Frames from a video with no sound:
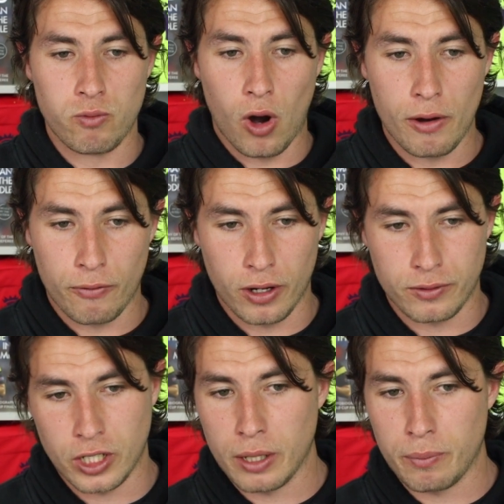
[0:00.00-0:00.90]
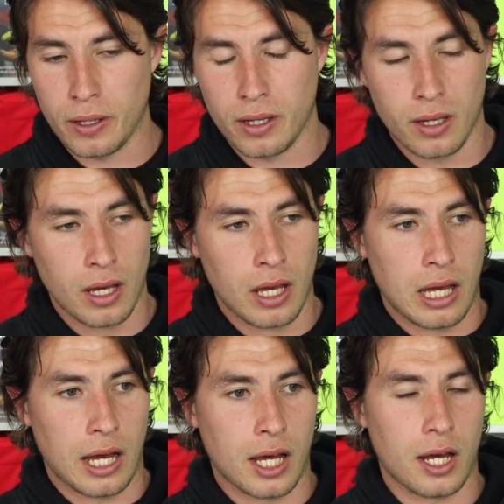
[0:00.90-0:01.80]
right in front of JP,
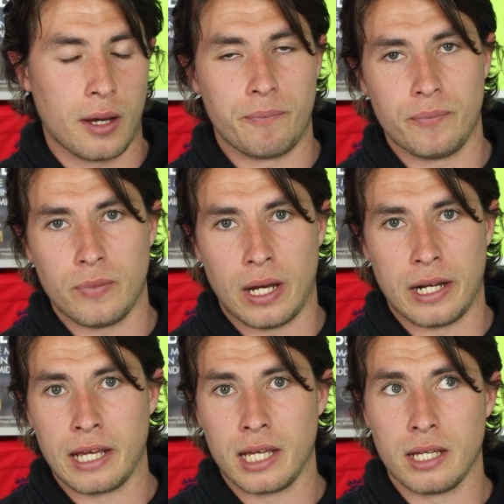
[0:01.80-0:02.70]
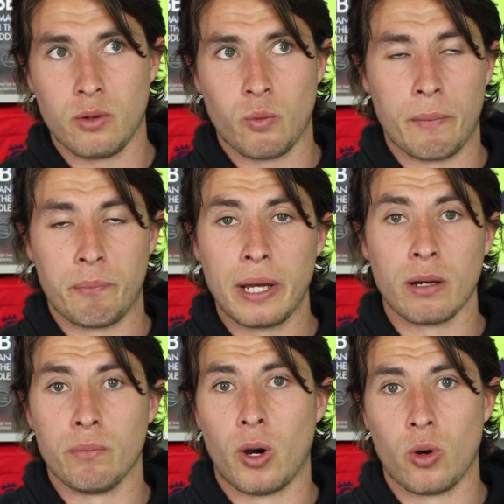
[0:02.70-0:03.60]
and he went big
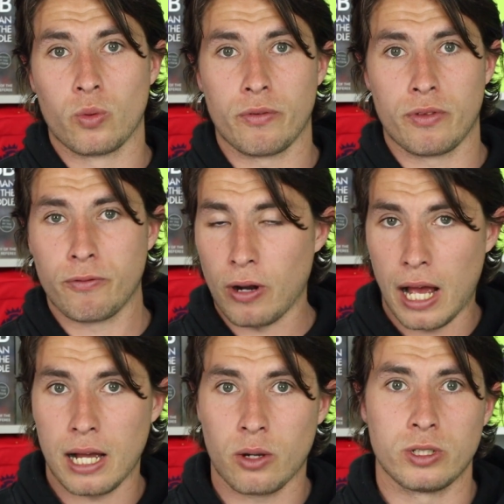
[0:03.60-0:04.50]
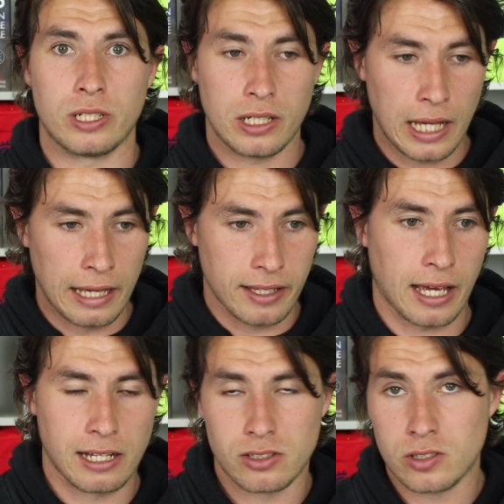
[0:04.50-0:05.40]
and bold with the flag, which
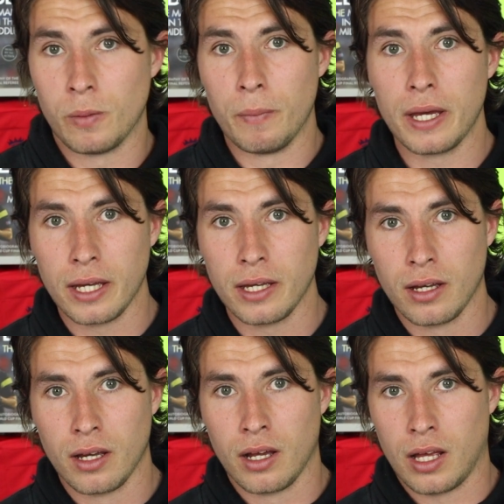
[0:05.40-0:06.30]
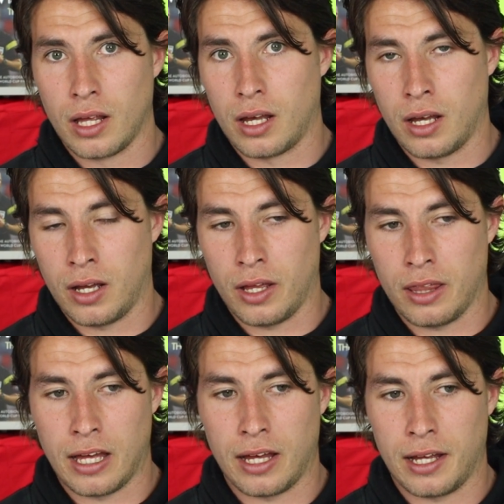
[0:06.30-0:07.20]
indicates to me
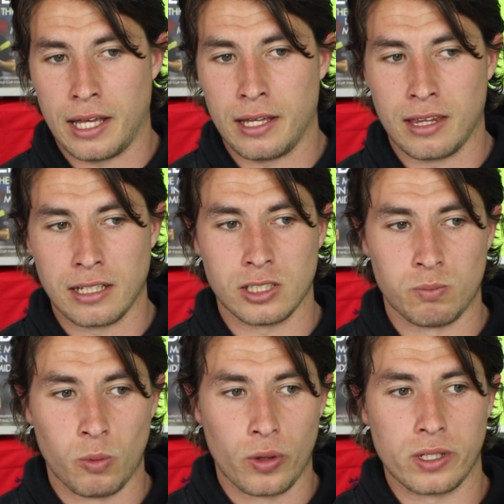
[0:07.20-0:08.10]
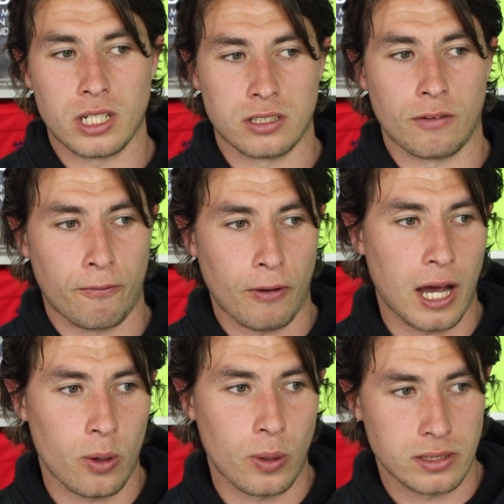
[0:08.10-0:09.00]
that he thinks it's more than just a
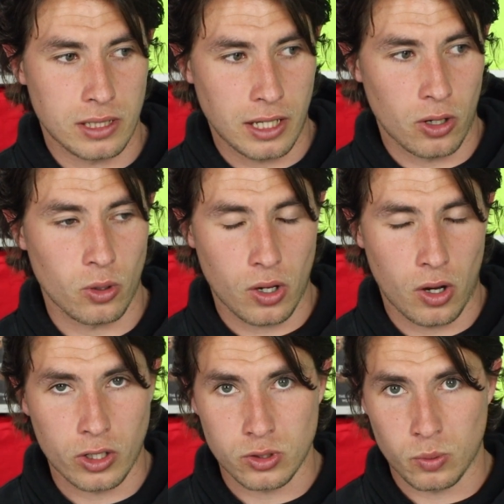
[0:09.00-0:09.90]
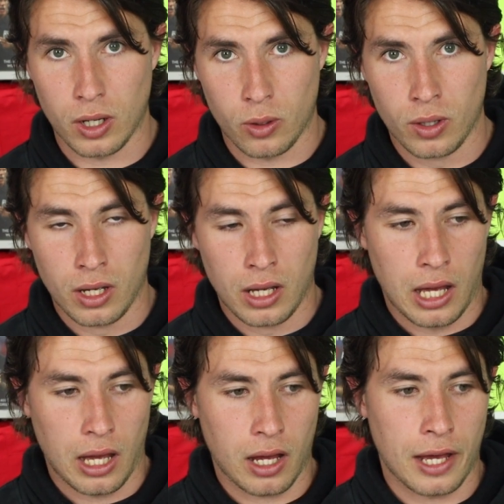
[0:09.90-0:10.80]
foul, it's a yellow card as well.
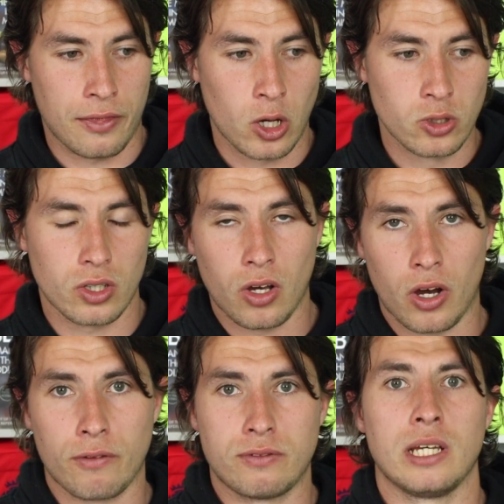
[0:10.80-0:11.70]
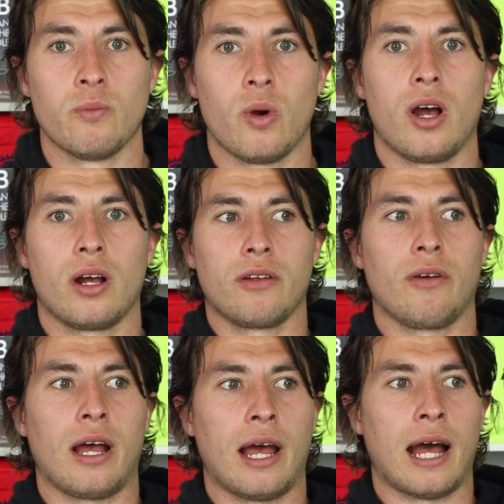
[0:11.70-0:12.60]
And those are the kind of teamwork
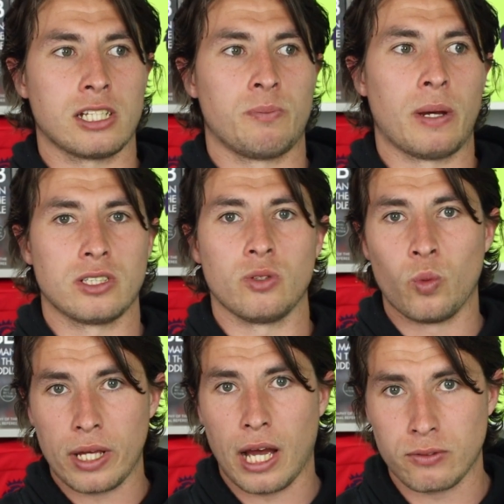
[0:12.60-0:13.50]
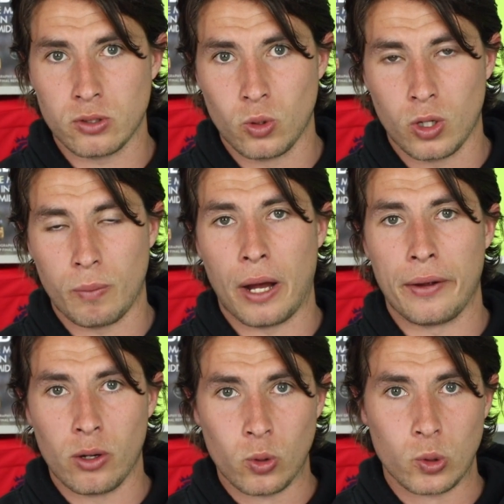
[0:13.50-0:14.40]
aspects that we have to talk about,
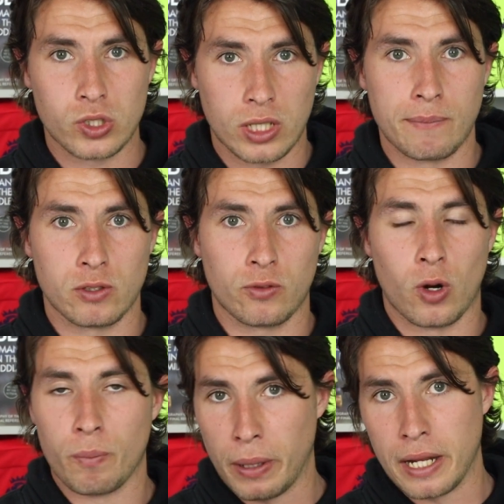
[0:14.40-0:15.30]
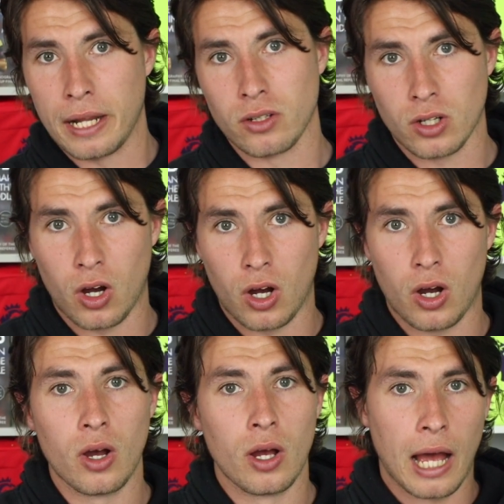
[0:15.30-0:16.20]
and it all stems from being in the
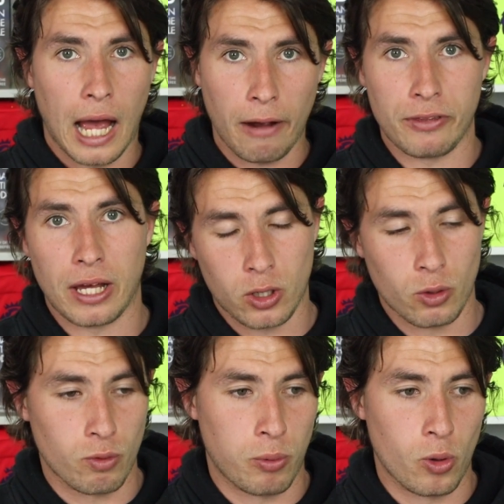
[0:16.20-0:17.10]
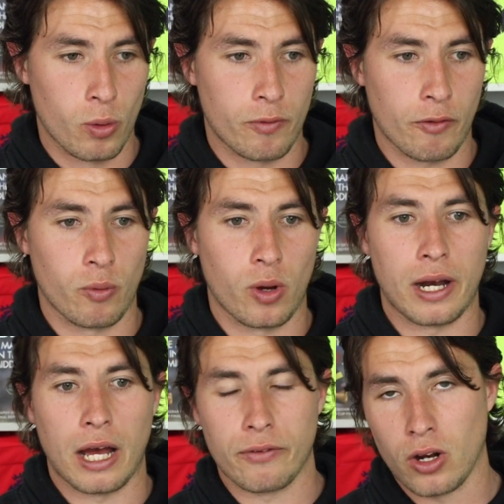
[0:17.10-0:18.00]
car, having that good rapport with
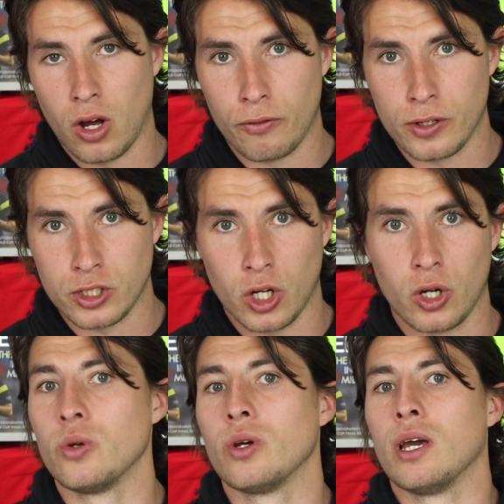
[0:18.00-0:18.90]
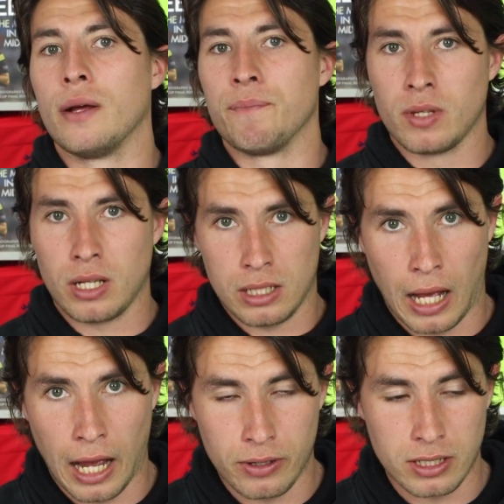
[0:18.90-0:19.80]
everyone, having a laugh and a joke,
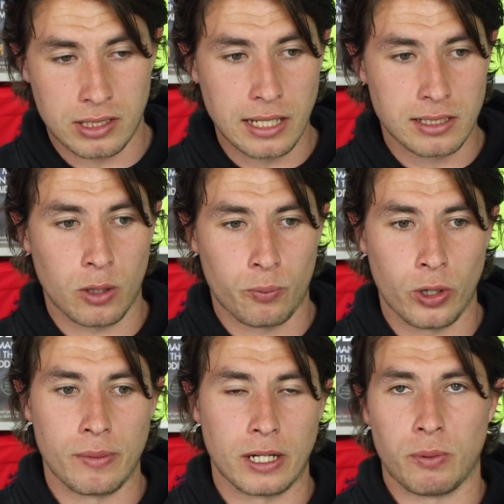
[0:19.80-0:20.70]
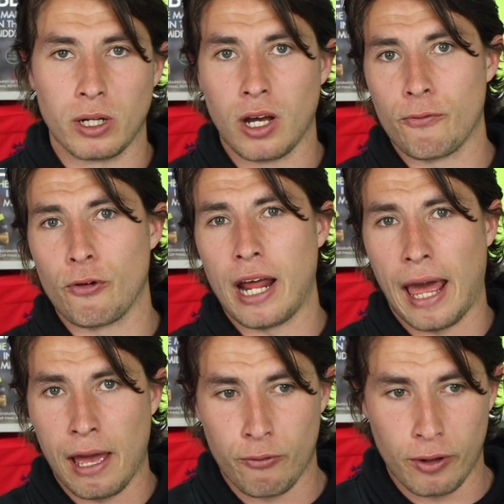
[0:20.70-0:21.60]
having a detailed pre-match by covering
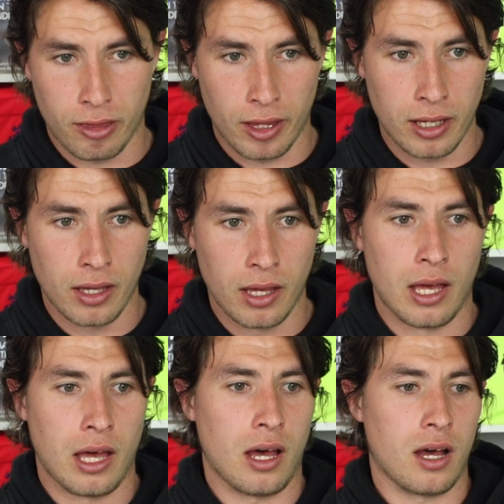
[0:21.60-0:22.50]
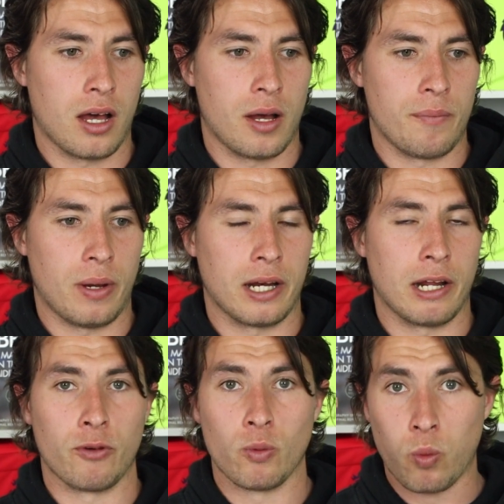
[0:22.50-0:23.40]
everything. And
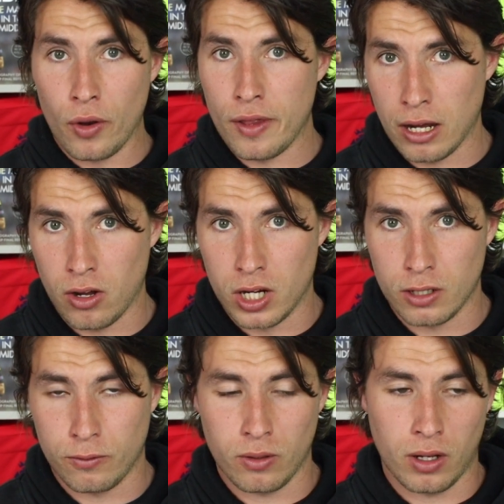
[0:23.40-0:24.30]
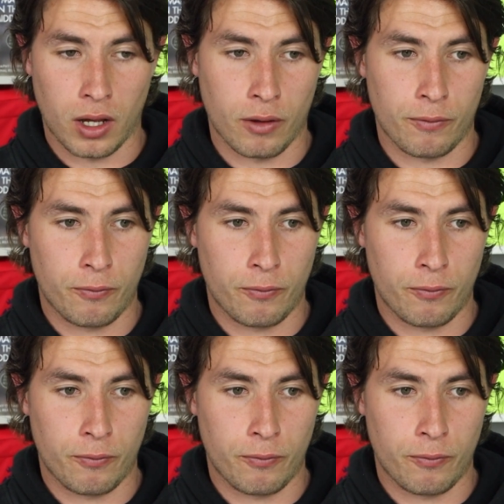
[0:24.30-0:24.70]
if you want that kind of